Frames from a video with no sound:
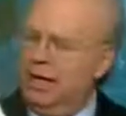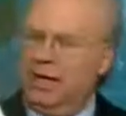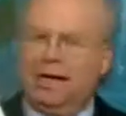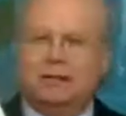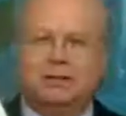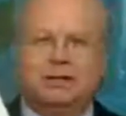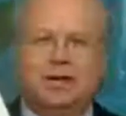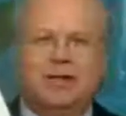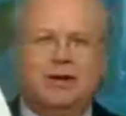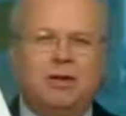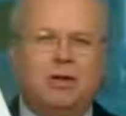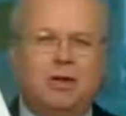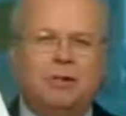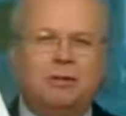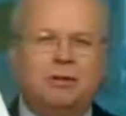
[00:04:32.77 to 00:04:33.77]
And
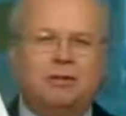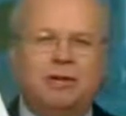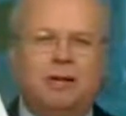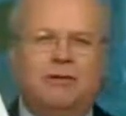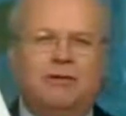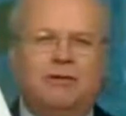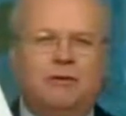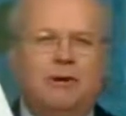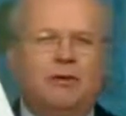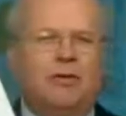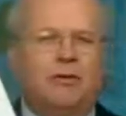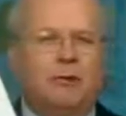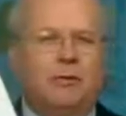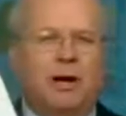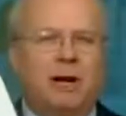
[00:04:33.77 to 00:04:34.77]
71% of them
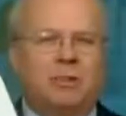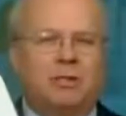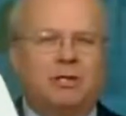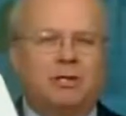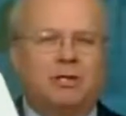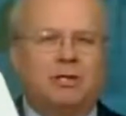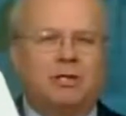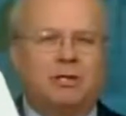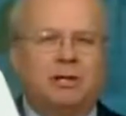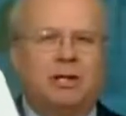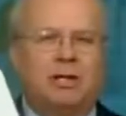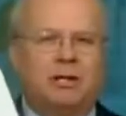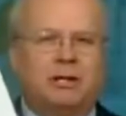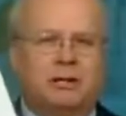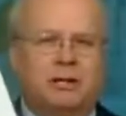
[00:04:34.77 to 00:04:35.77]
voted for Proposition
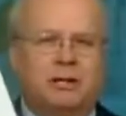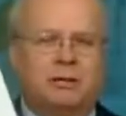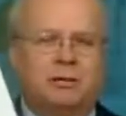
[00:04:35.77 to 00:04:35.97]
C, this